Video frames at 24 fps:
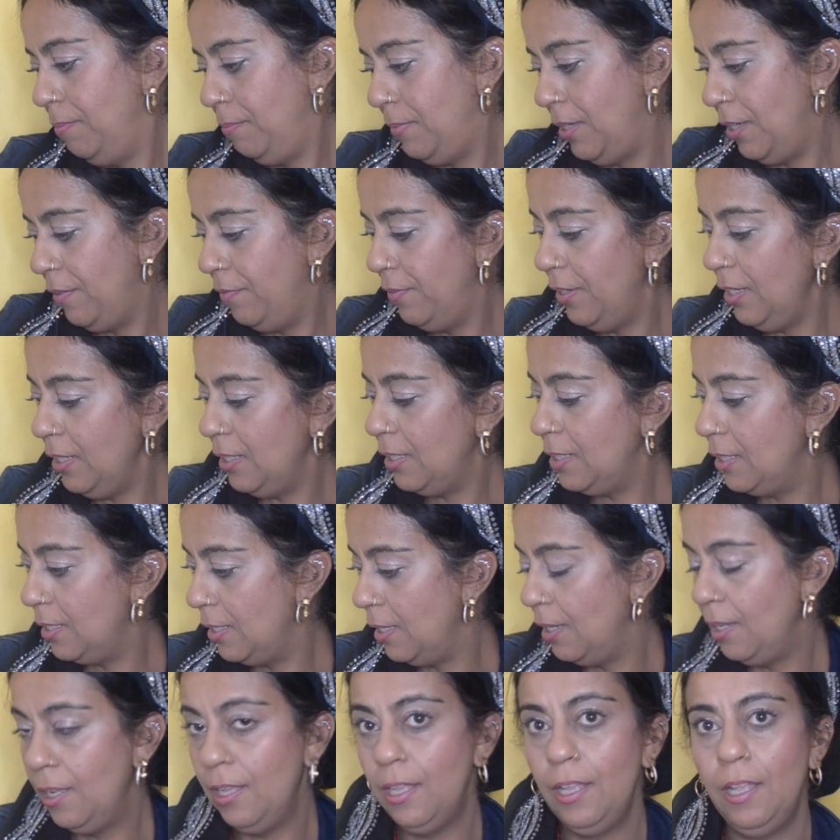Perfect.
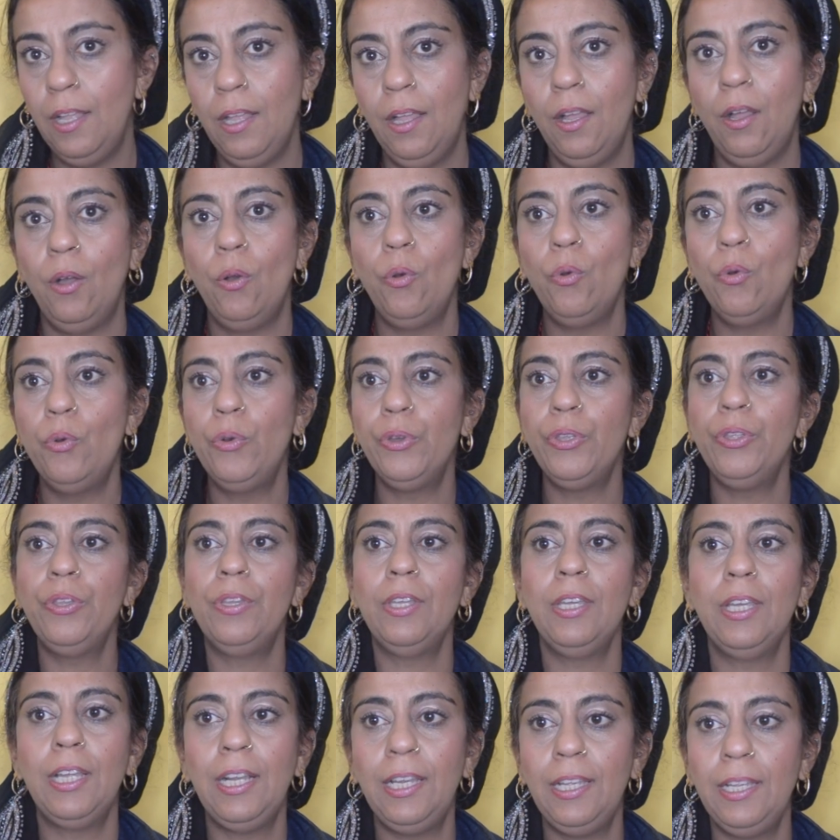Or you
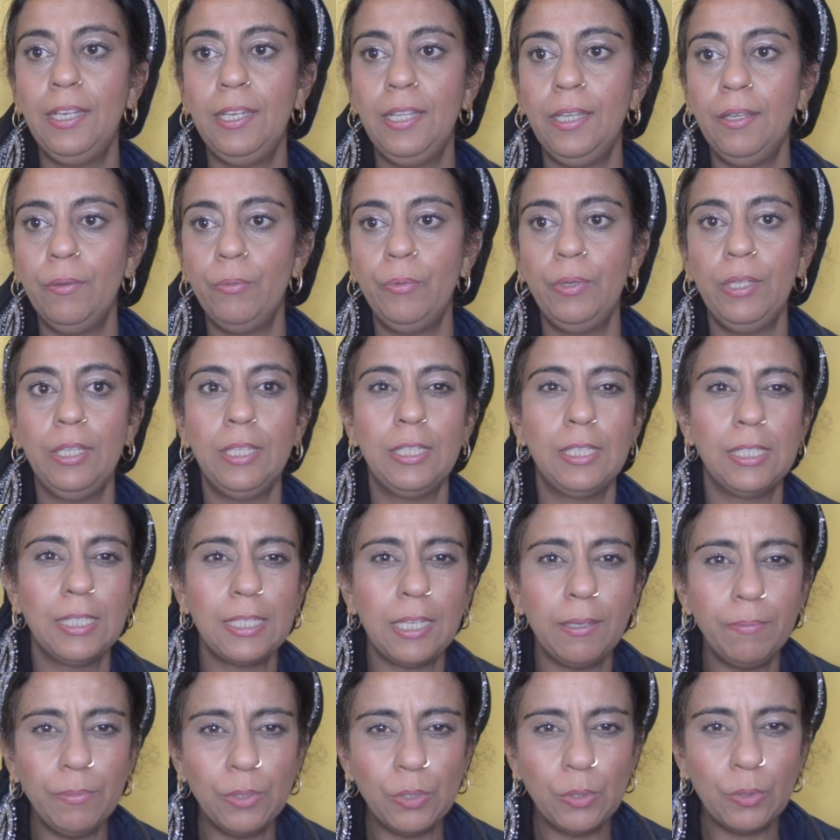can clean it with
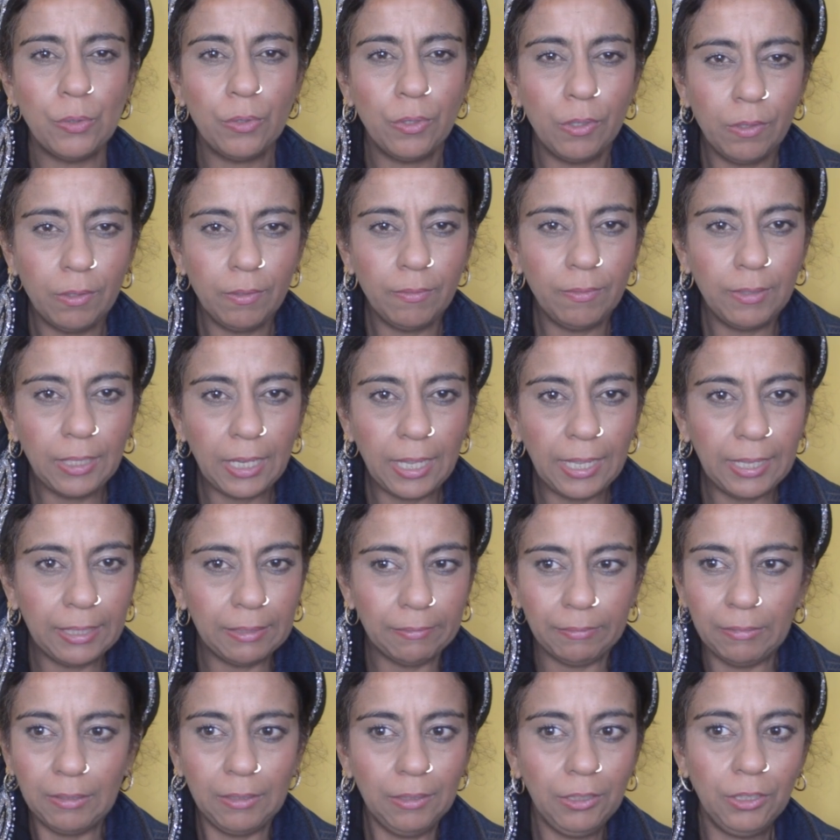some sort of
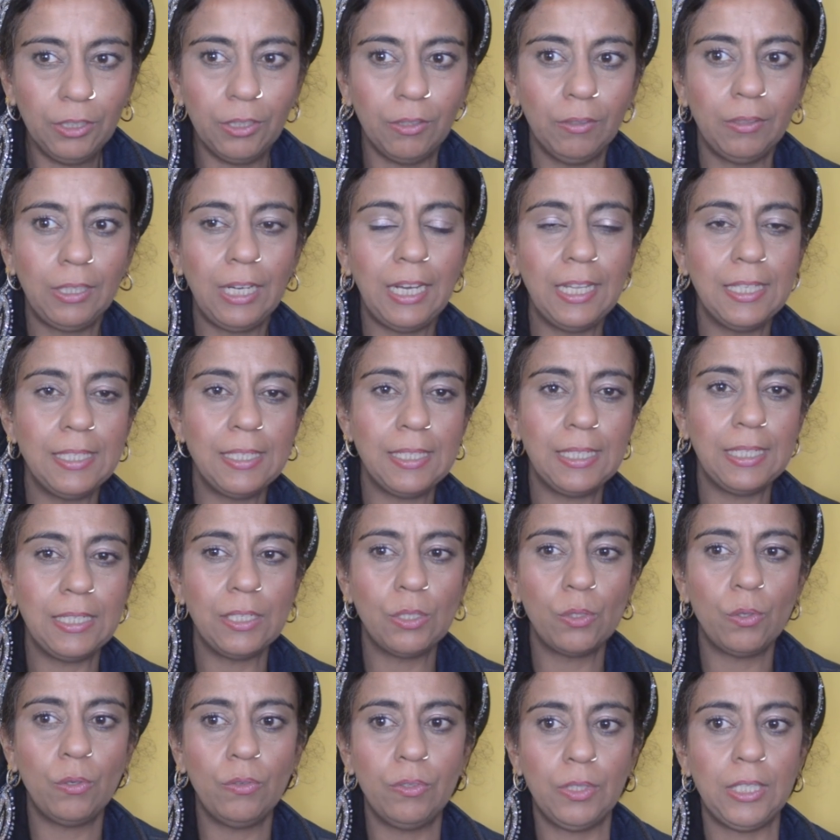cleansing
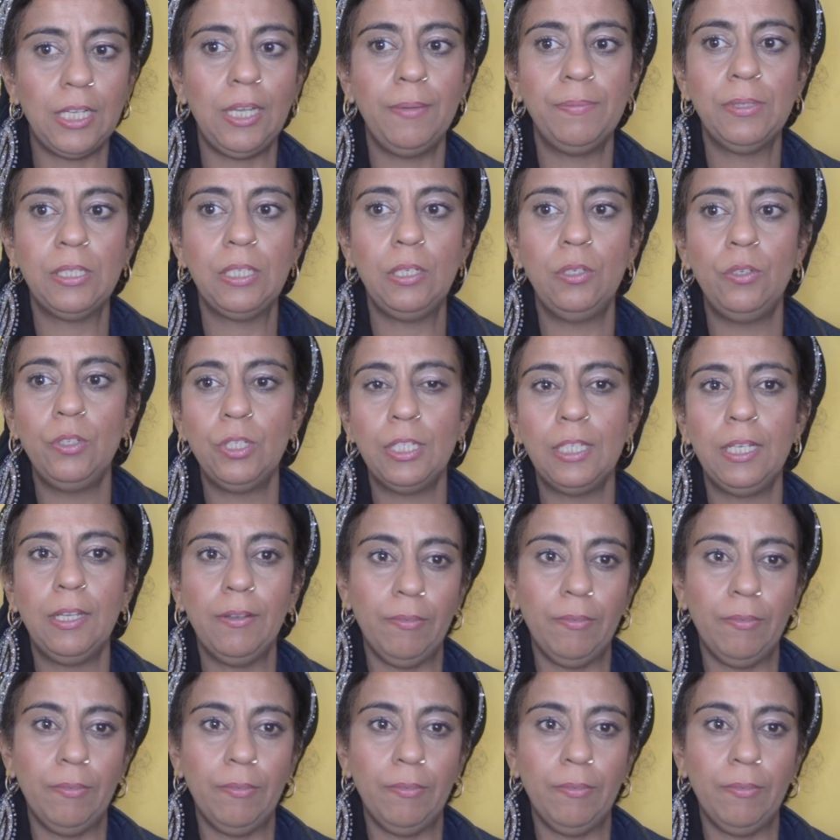sort of type solution.